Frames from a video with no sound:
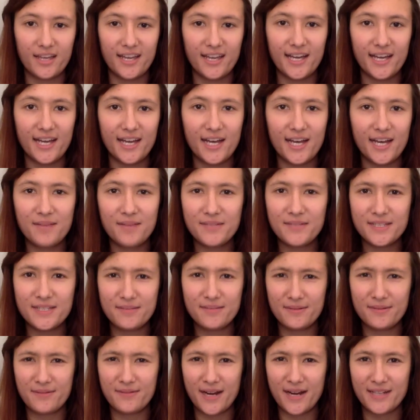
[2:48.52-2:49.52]
And this is a
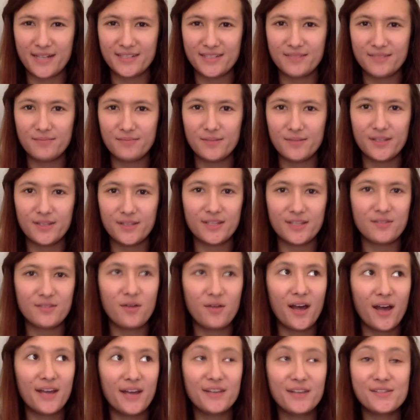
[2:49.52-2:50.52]
bit random, but there's
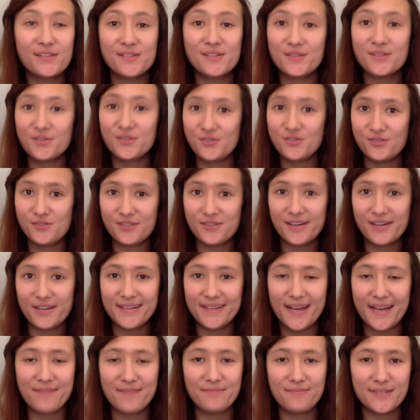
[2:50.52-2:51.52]
quite a good store on our
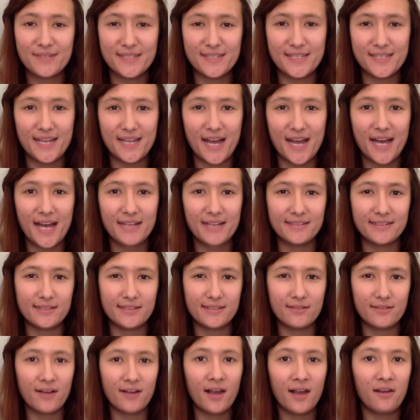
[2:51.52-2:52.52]
campus. It has
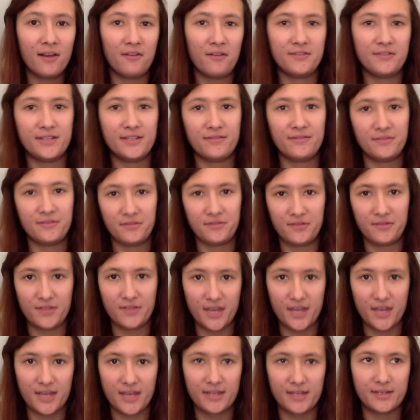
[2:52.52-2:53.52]
quite a lot of different
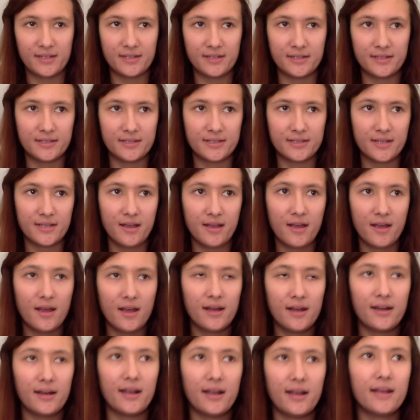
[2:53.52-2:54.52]
things,
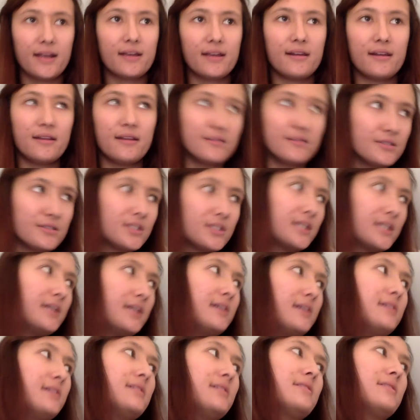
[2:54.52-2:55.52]
like
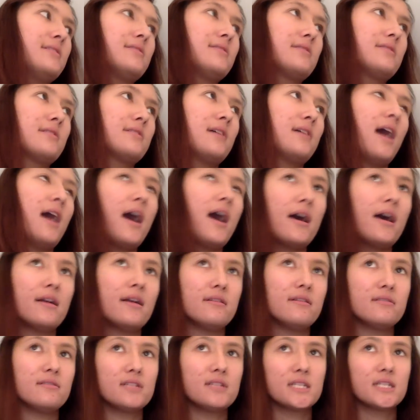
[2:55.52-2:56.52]
lunches
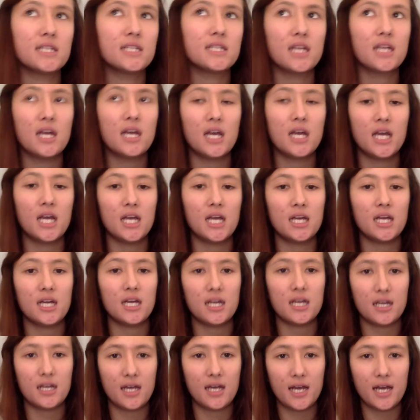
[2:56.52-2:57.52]
and
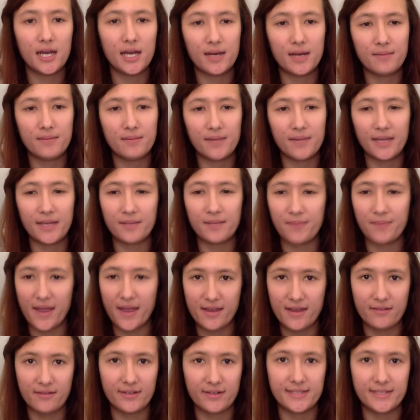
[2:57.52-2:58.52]
like a
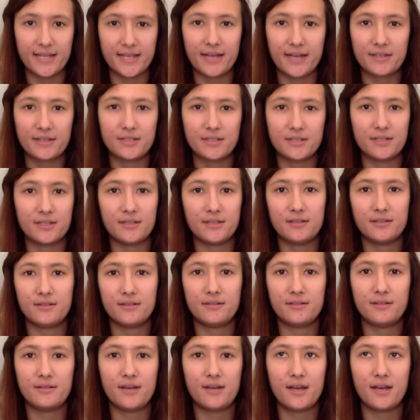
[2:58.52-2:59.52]
bakery
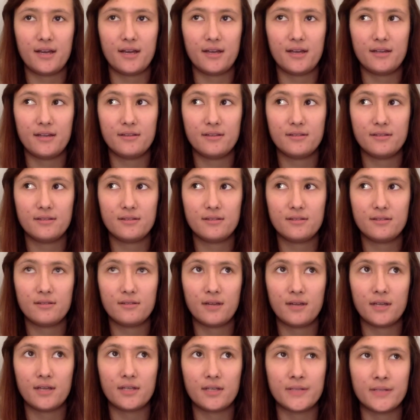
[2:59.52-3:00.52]
section and
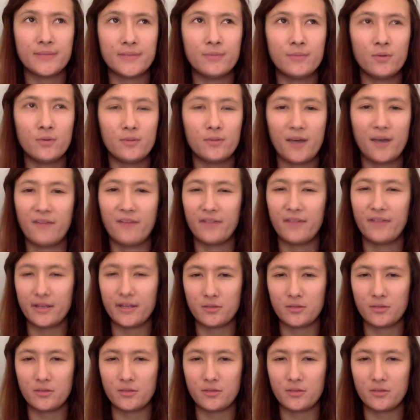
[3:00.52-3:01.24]
like a small amount of like